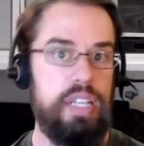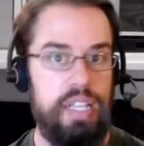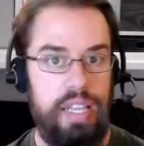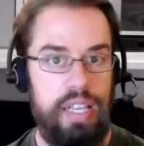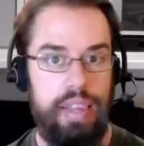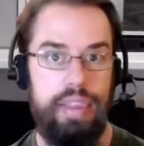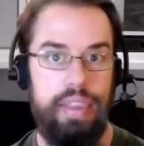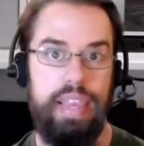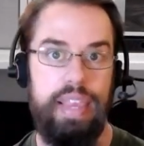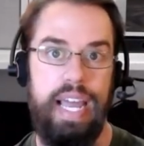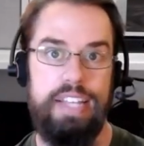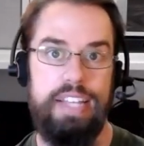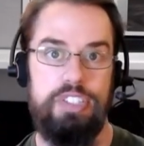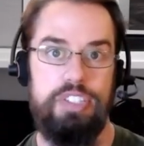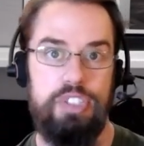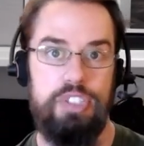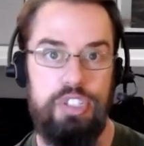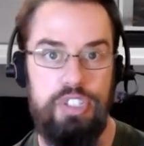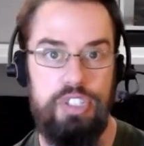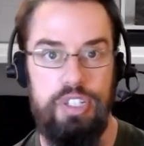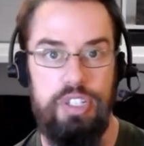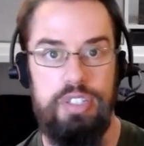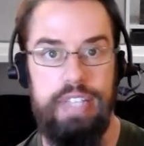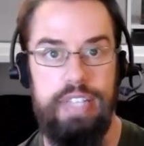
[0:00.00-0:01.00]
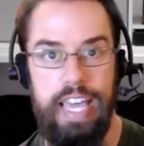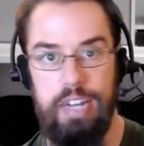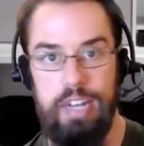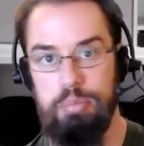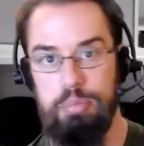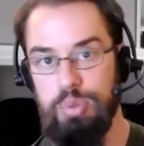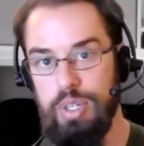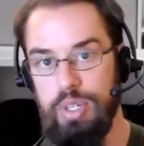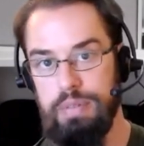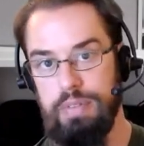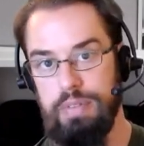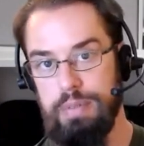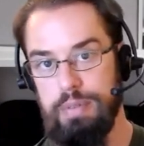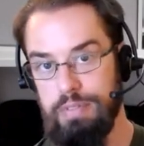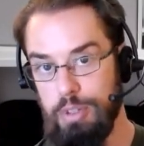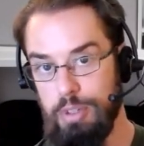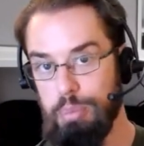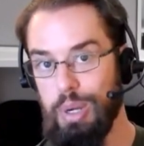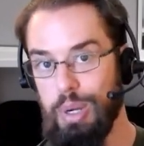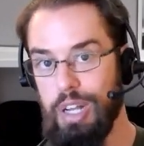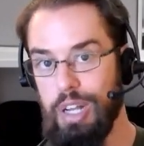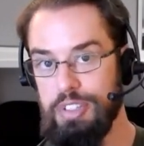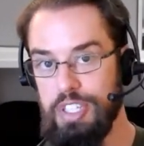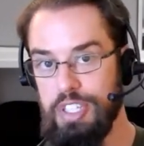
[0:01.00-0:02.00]
that's a good data point for
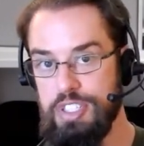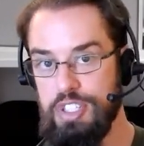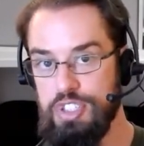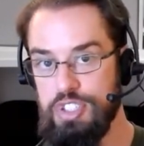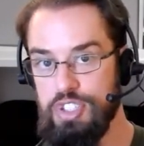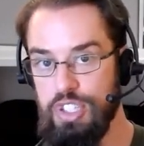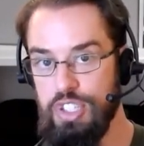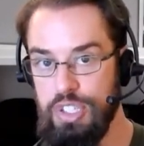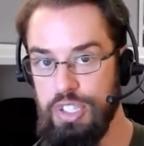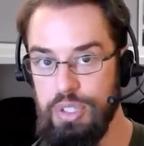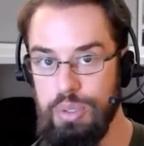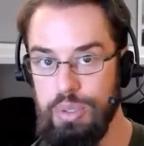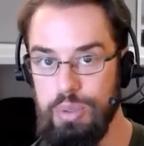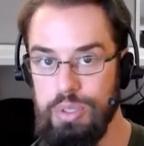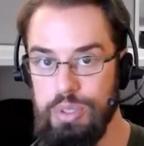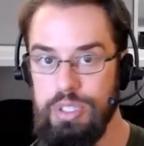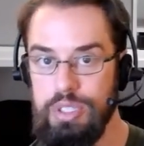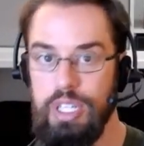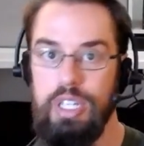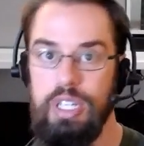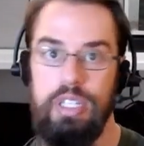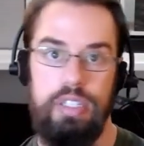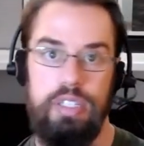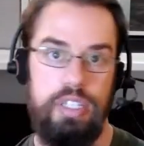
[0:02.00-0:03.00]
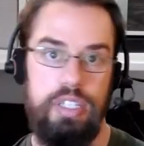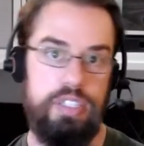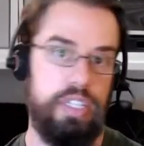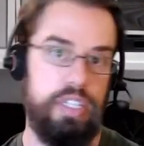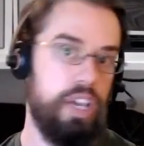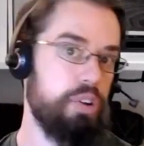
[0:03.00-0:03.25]
politicians to use to say,